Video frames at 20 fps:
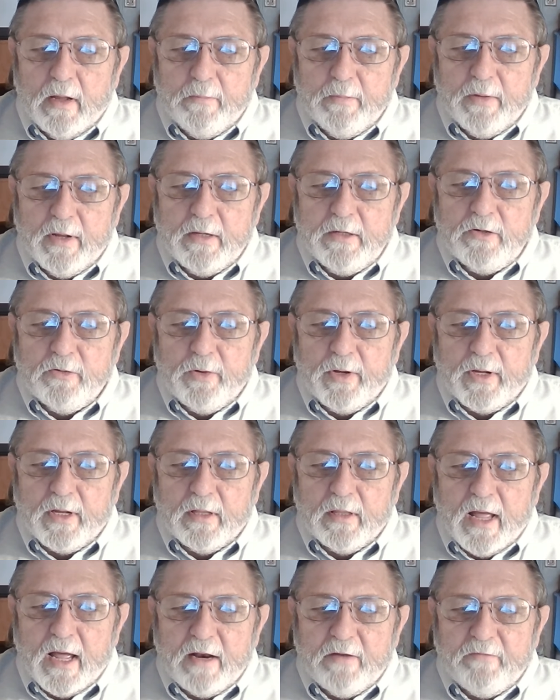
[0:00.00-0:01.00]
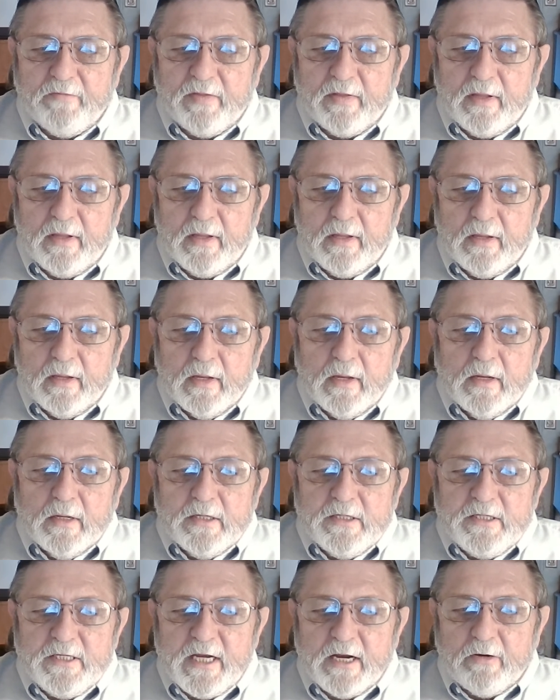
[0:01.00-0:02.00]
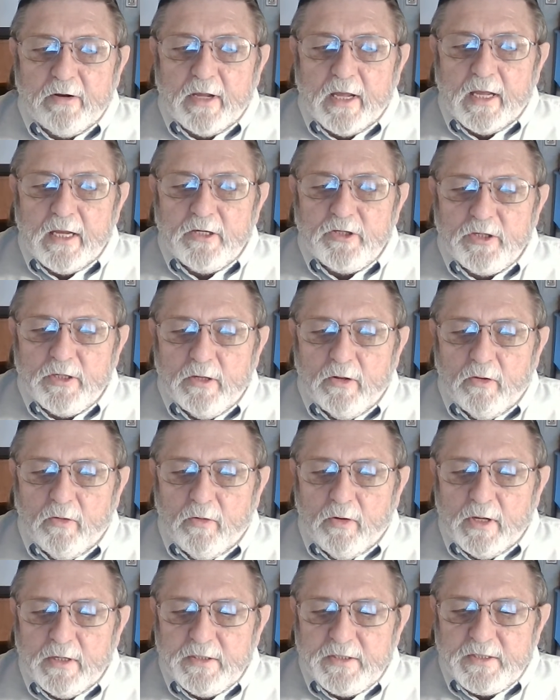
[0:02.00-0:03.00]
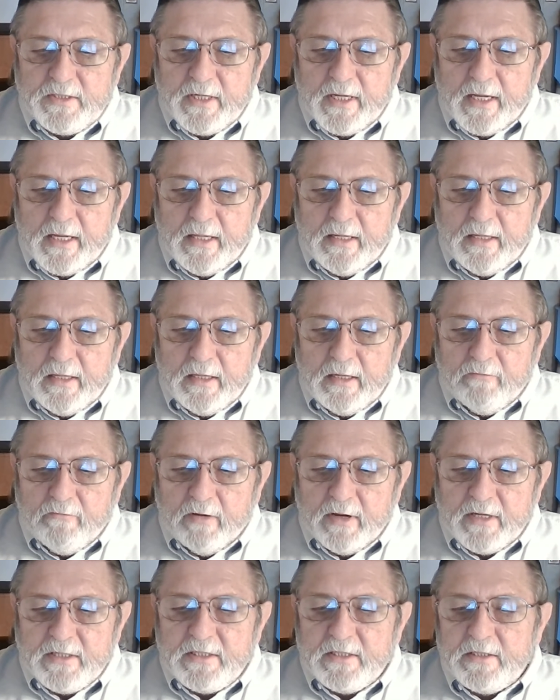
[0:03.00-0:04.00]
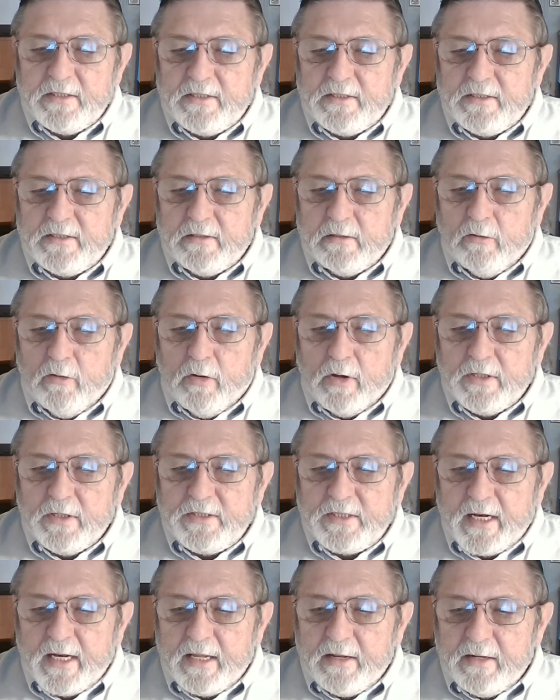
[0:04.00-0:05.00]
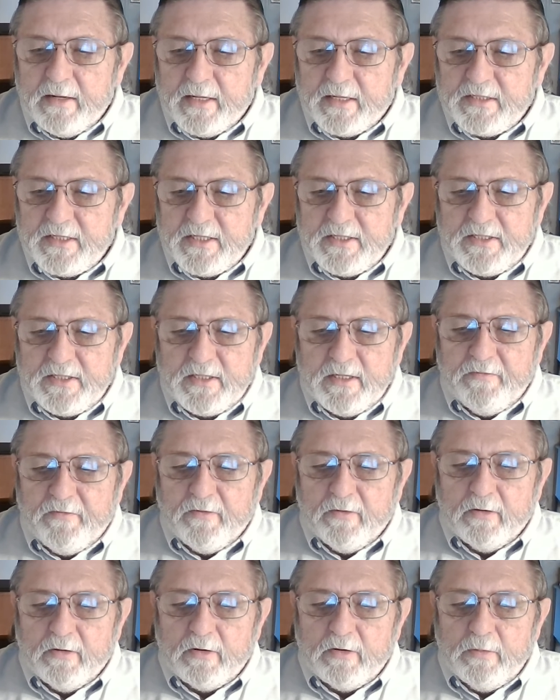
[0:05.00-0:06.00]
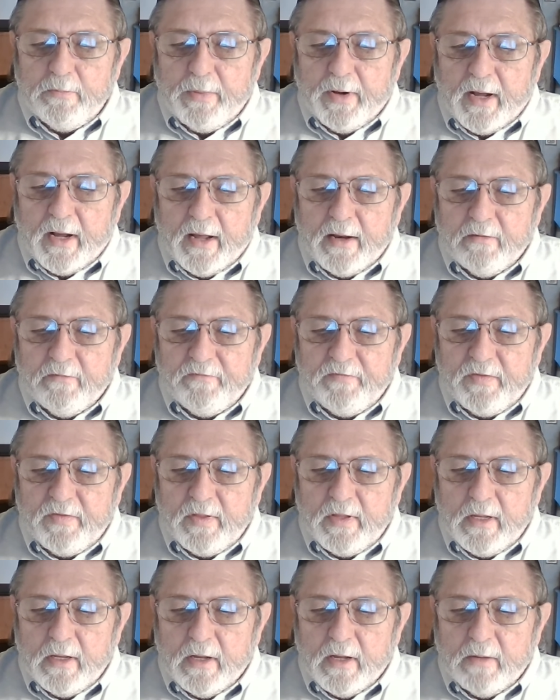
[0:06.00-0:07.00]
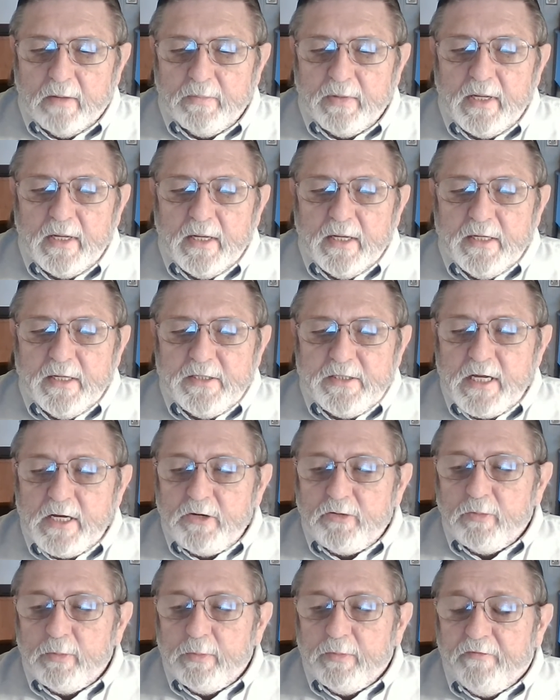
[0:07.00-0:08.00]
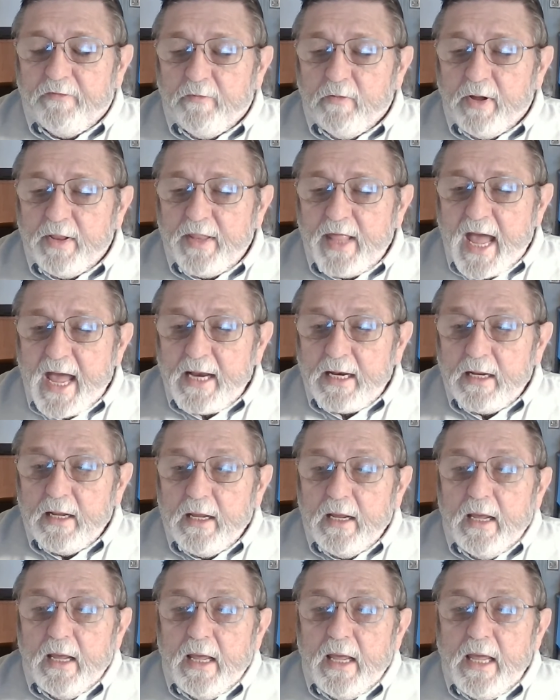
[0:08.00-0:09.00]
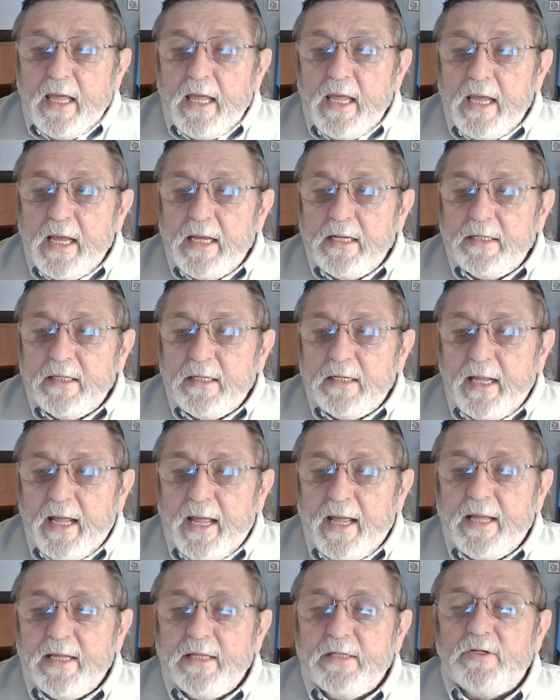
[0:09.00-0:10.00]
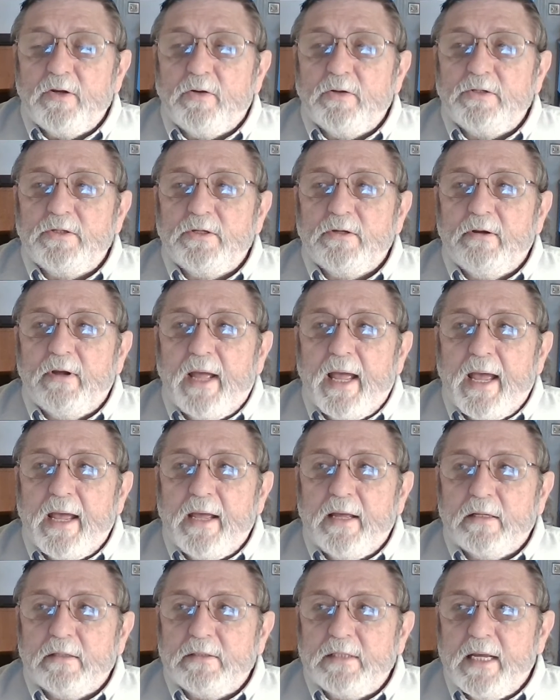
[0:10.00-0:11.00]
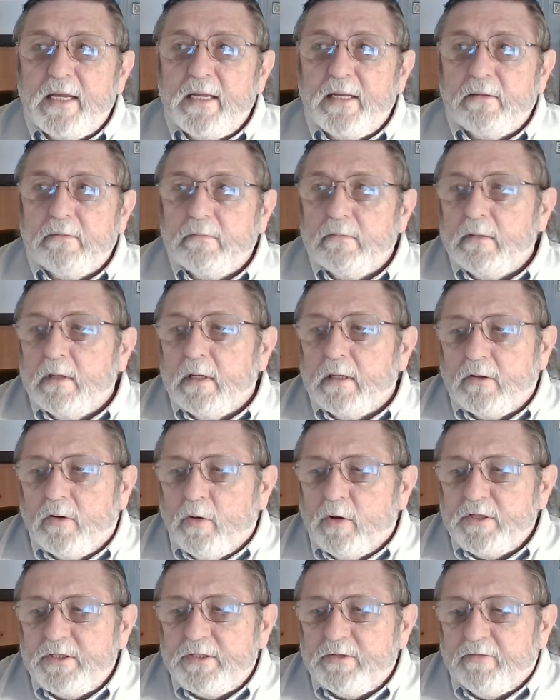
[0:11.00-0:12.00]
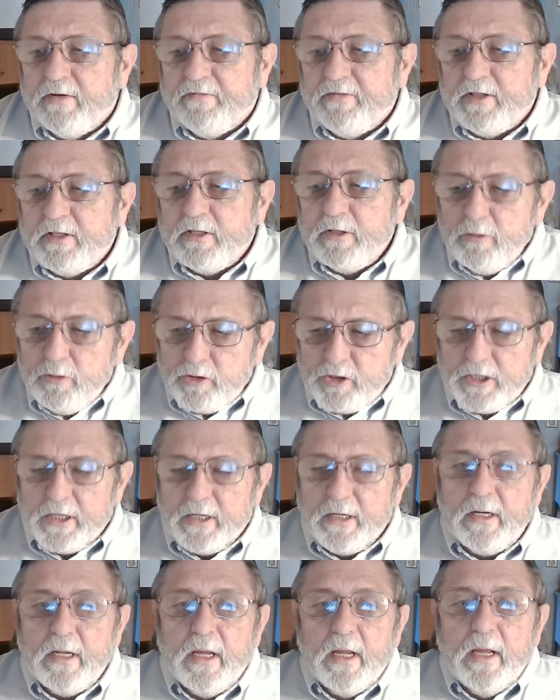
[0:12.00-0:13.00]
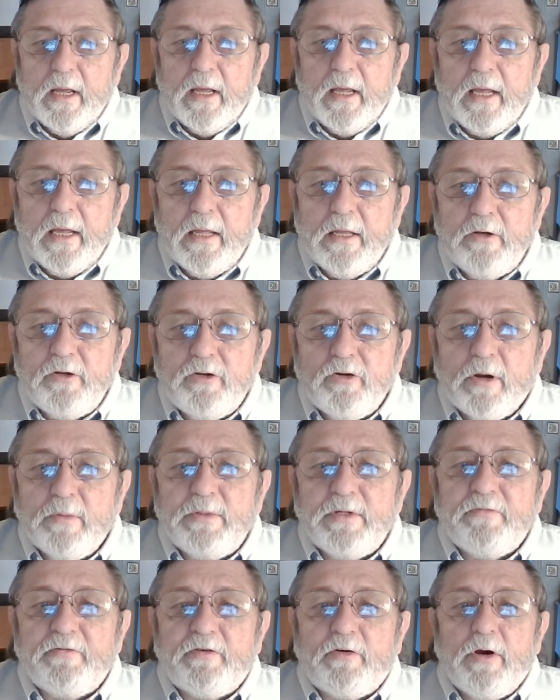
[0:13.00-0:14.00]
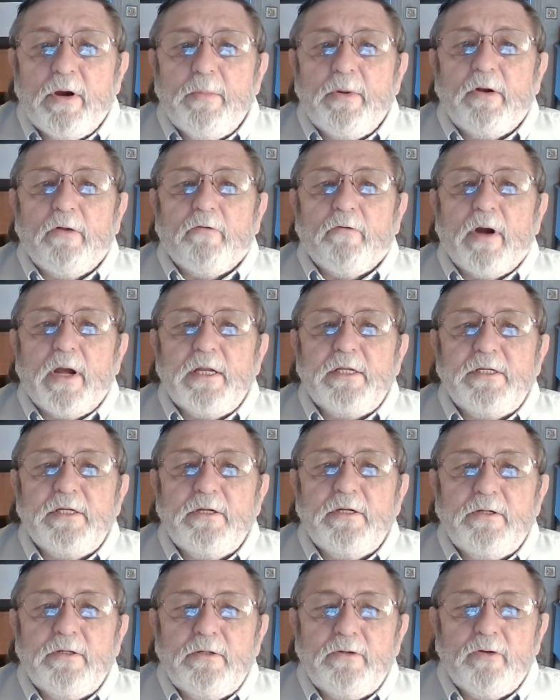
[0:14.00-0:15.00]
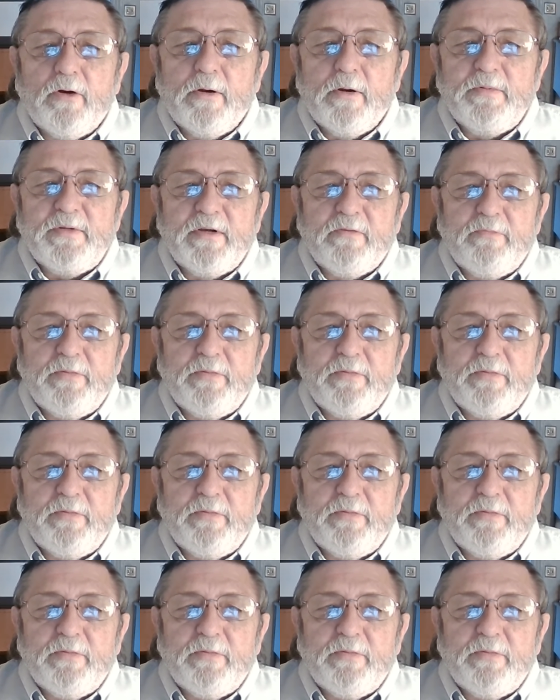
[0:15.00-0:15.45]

undoing a lot of the segregation laws and the racist laws that had existed for a good part of the century before that. And it has also caused a revolution in terms of criminal rights, in terms of